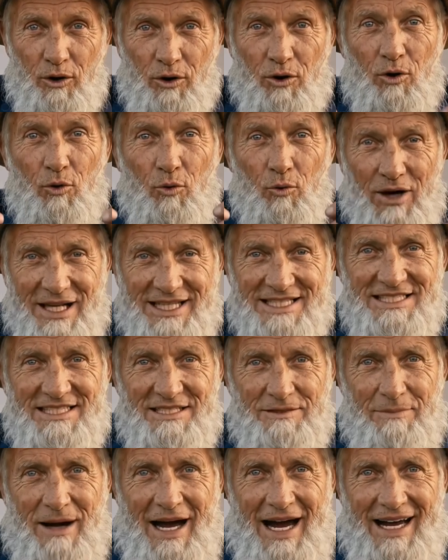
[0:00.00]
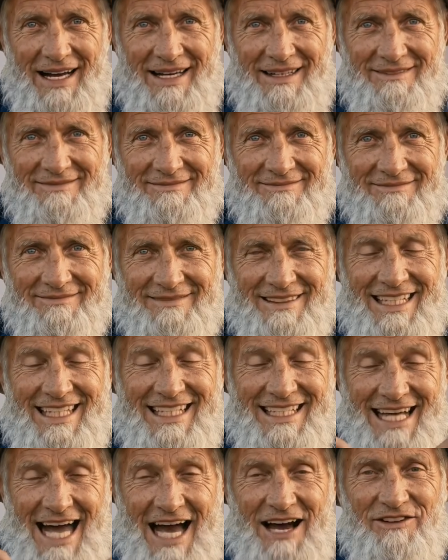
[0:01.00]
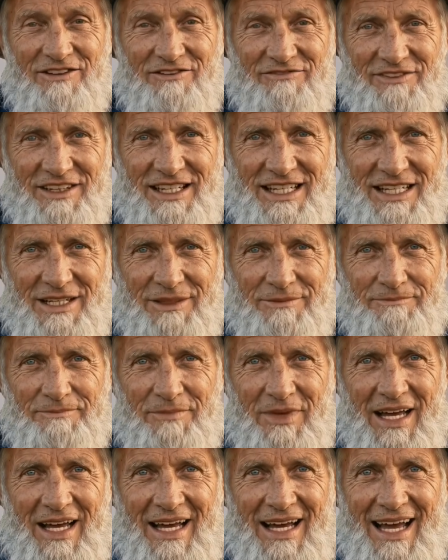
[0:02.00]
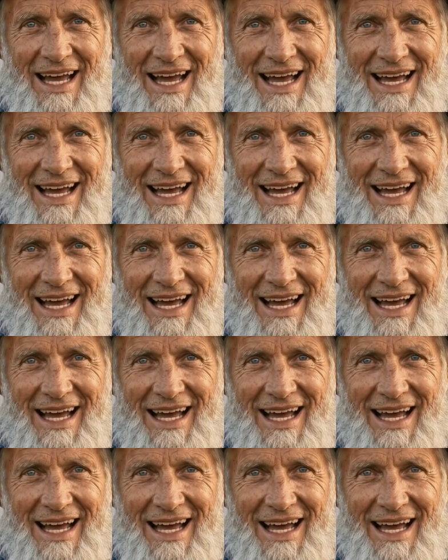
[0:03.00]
you a whole wasted bag. Now the feeding.